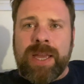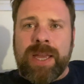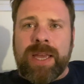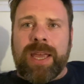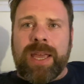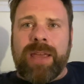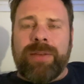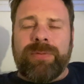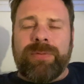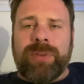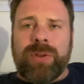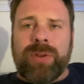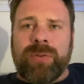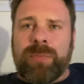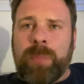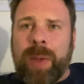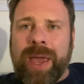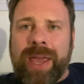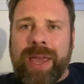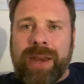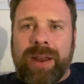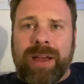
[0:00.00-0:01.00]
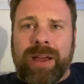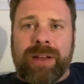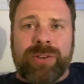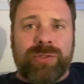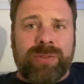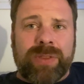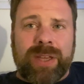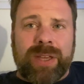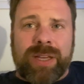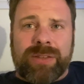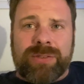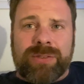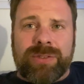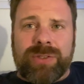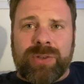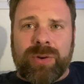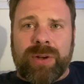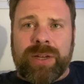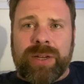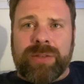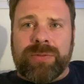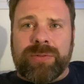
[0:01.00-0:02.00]
if you've paid 100,000
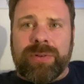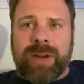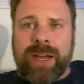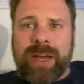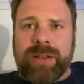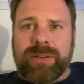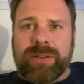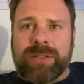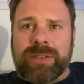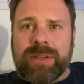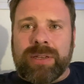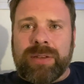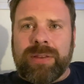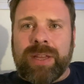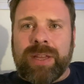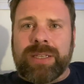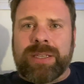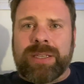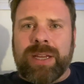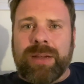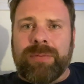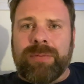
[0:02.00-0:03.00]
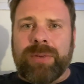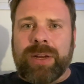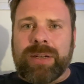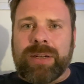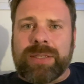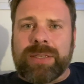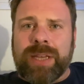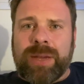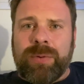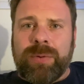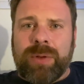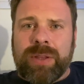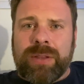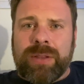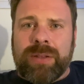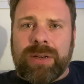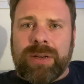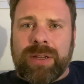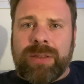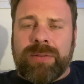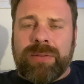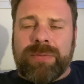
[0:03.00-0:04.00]
euros for a house and they turn around and say, well,
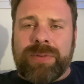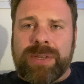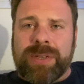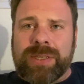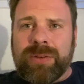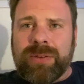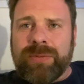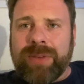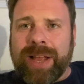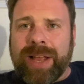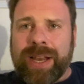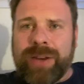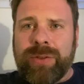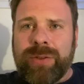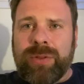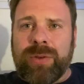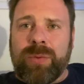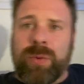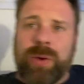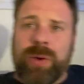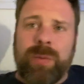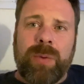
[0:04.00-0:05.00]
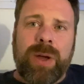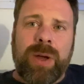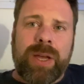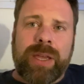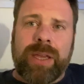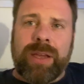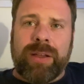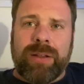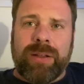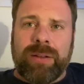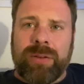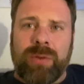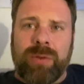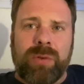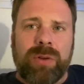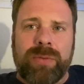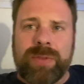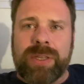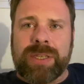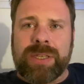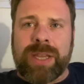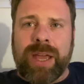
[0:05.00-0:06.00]
the fiscal value that we're working all
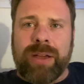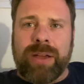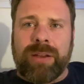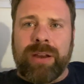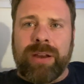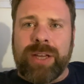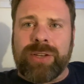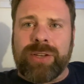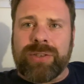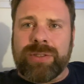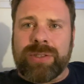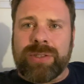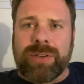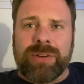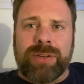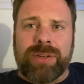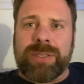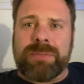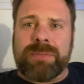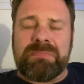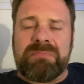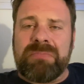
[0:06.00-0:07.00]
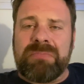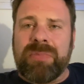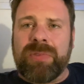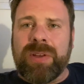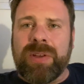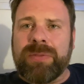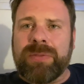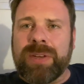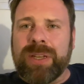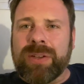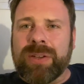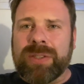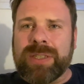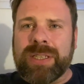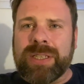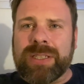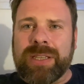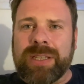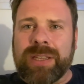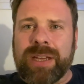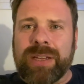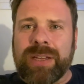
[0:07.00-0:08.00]
of these calculations on is 50 or
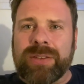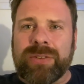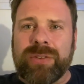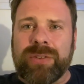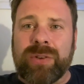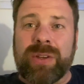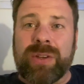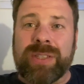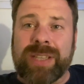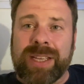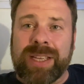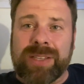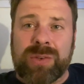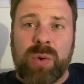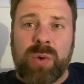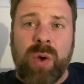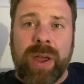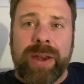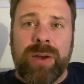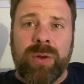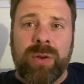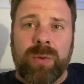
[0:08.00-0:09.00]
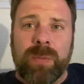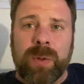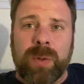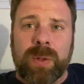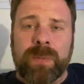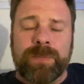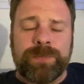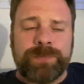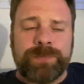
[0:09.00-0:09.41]
60,000 euros. That's quite normal.